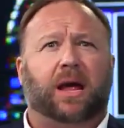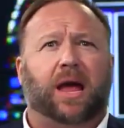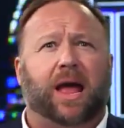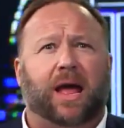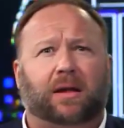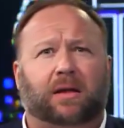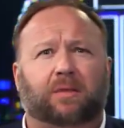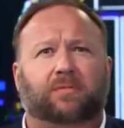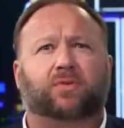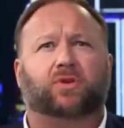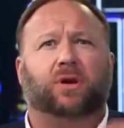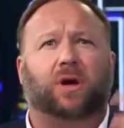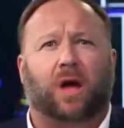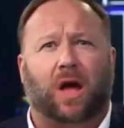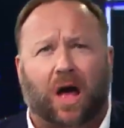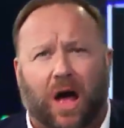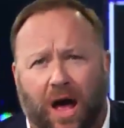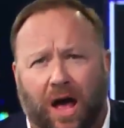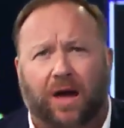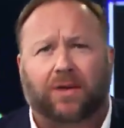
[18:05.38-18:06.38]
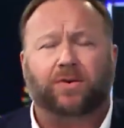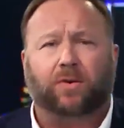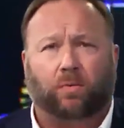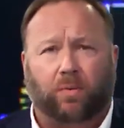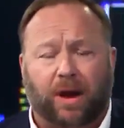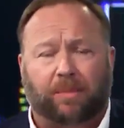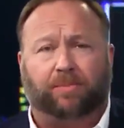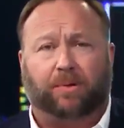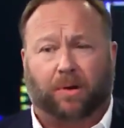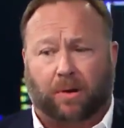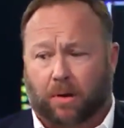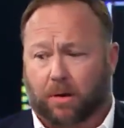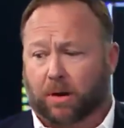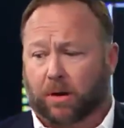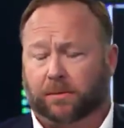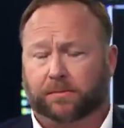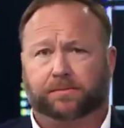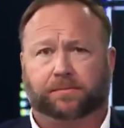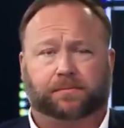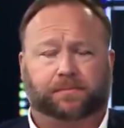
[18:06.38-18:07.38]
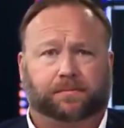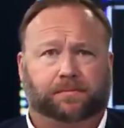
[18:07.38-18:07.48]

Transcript: an act of jihad to rape the girl.